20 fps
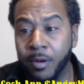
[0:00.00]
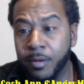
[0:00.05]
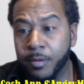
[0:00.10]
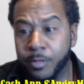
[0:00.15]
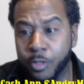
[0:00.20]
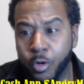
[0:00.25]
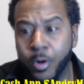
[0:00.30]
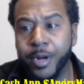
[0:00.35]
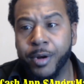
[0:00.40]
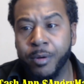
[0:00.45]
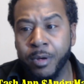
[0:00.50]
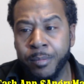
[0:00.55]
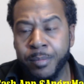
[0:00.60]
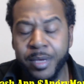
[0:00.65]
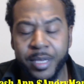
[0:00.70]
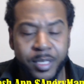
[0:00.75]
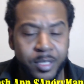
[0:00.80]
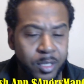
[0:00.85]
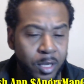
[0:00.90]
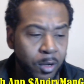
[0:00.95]
triggering
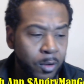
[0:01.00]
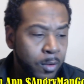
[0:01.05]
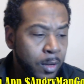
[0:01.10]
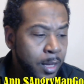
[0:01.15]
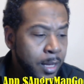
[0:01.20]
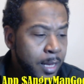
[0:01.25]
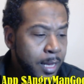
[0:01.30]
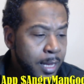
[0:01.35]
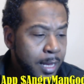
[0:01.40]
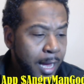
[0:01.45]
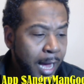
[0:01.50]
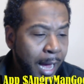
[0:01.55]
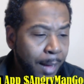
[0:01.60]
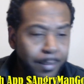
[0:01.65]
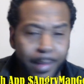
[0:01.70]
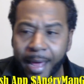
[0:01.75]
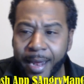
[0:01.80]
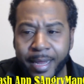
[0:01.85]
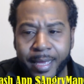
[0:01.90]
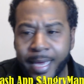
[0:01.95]
me. So I'm
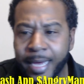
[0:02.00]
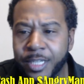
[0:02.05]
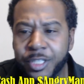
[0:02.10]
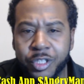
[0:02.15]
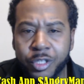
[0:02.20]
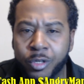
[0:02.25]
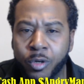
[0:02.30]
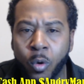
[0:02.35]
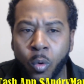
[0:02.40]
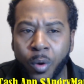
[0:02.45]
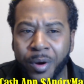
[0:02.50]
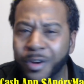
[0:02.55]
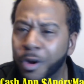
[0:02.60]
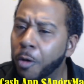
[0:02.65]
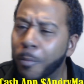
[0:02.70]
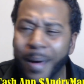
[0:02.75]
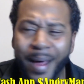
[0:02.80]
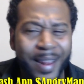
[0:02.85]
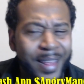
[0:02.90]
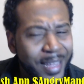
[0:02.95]
not against you, Corey.
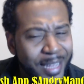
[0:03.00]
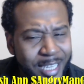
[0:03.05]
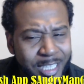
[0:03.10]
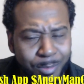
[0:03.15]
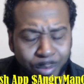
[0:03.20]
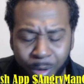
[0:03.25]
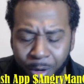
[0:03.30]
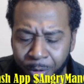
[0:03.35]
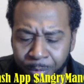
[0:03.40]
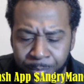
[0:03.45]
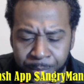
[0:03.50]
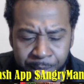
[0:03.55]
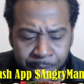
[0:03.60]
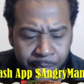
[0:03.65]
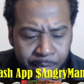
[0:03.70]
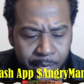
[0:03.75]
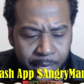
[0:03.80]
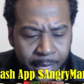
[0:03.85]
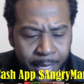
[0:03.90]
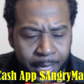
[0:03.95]
Nobody is, bro.
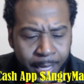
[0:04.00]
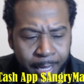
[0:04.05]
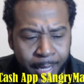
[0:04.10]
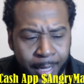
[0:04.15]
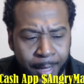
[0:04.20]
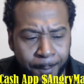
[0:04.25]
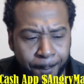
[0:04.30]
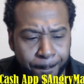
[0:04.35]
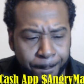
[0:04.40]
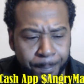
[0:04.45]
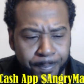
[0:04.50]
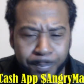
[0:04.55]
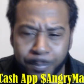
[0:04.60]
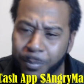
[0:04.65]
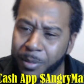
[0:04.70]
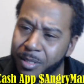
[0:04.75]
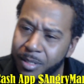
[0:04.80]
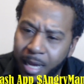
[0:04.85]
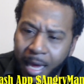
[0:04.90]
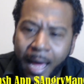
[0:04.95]

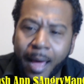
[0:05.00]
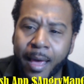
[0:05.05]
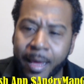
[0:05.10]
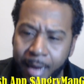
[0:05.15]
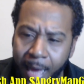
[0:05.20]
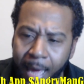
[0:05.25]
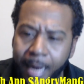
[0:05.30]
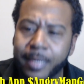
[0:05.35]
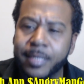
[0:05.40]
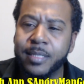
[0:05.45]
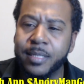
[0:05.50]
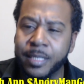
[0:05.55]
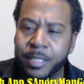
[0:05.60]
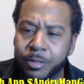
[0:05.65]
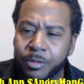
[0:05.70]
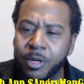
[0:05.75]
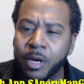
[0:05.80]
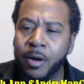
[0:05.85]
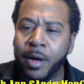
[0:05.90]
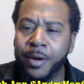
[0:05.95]
But honestly,
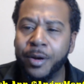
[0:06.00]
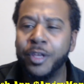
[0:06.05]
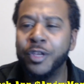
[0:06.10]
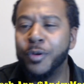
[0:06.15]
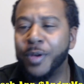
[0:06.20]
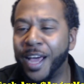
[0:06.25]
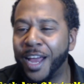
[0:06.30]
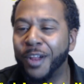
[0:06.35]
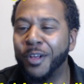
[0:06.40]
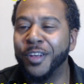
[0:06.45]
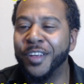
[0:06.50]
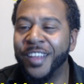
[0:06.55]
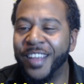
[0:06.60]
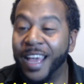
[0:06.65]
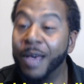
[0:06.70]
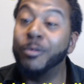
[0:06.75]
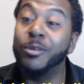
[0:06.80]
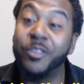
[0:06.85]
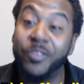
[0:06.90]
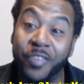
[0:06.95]
I know you
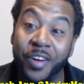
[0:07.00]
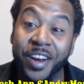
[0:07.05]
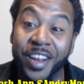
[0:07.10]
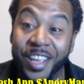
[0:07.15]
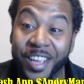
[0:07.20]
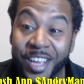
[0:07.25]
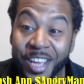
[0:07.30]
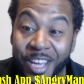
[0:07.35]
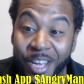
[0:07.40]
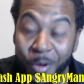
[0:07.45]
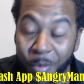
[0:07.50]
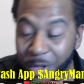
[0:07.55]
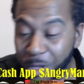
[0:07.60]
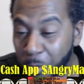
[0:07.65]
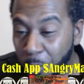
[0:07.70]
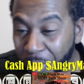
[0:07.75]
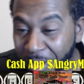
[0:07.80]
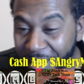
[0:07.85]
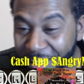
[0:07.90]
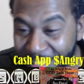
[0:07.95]
it was funny when you
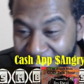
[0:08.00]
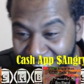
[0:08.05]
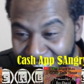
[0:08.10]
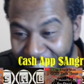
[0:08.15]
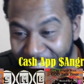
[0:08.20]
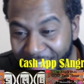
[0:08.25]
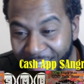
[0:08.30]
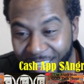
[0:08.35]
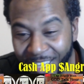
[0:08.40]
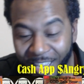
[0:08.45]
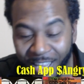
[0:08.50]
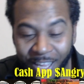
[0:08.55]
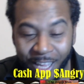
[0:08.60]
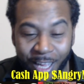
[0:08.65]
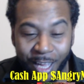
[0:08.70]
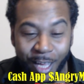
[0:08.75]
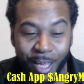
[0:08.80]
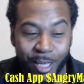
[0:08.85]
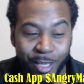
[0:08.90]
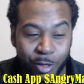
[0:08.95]
went at D.
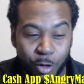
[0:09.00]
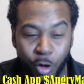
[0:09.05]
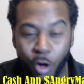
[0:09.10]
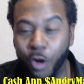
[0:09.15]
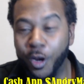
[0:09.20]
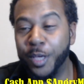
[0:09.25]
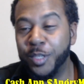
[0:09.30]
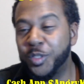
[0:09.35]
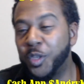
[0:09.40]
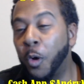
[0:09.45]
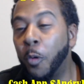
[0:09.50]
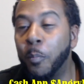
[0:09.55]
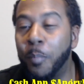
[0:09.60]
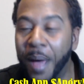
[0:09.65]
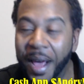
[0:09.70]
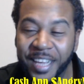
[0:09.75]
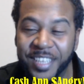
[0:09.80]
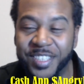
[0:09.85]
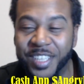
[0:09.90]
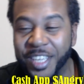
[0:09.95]
Oh, that's so
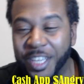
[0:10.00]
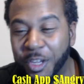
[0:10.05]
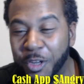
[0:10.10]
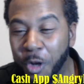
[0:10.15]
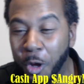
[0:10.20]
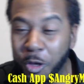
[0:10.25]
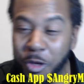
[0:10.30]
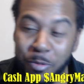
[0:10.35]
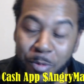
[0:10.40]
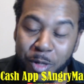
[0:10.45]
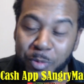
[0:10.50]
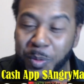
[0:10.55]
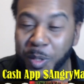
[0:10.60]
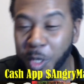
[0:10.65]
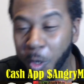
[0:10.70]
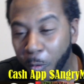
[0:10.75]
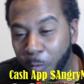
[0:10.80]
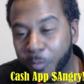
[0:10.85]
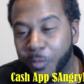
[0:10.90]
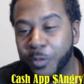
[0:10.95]
basic. You must be
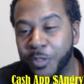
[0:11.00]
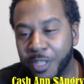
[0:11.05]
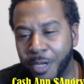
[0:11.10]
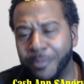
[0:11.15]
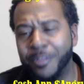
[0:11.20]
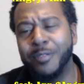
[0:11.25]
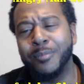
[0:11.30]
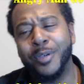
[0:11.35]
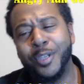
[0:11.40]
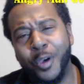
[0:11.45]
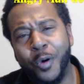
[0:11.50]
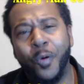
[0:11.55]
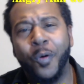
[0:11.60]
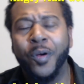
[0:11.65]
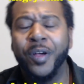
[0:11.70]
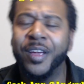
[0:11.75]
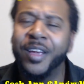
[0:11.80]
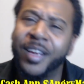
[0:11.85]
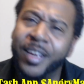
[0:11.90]
going through something. But Corey,